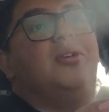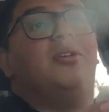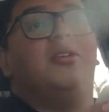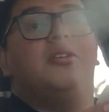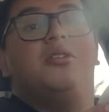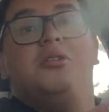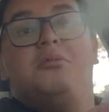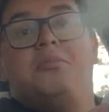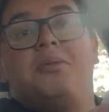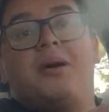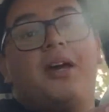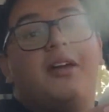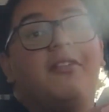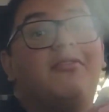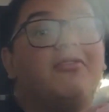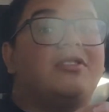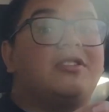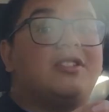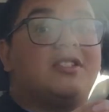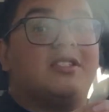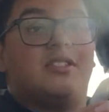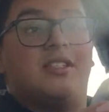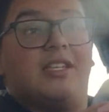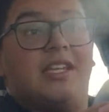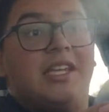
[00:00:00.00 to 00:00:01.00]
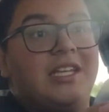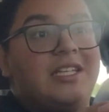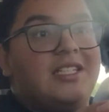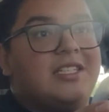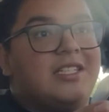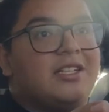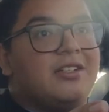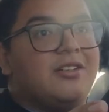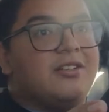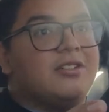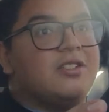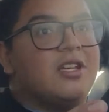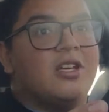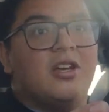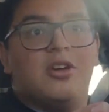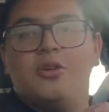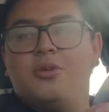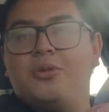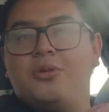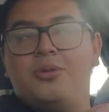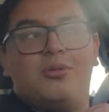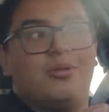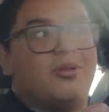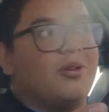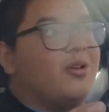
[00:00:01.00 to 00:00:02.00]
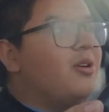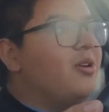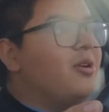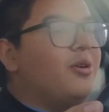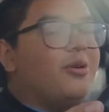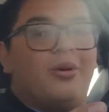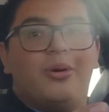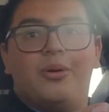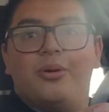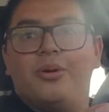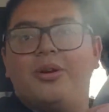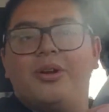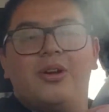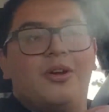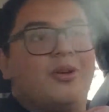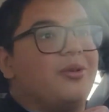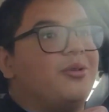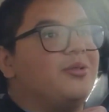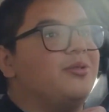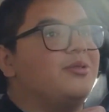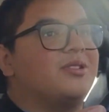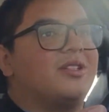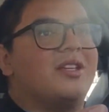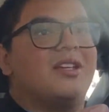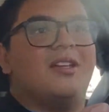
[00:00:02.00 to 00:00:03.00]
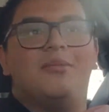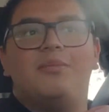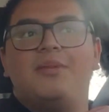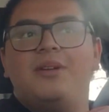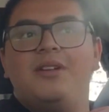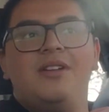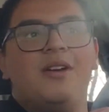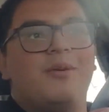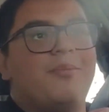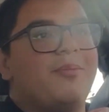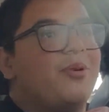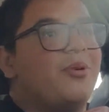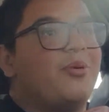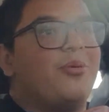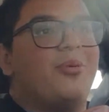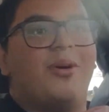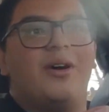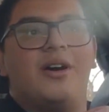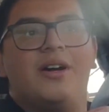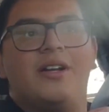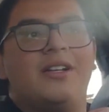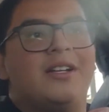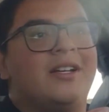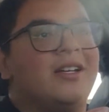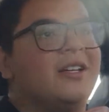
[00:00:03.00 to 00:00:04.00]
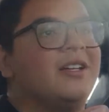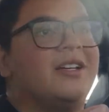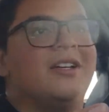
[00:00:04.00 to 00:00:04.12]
PewDiePie versus T-Series, who, who, who's gonna be number one?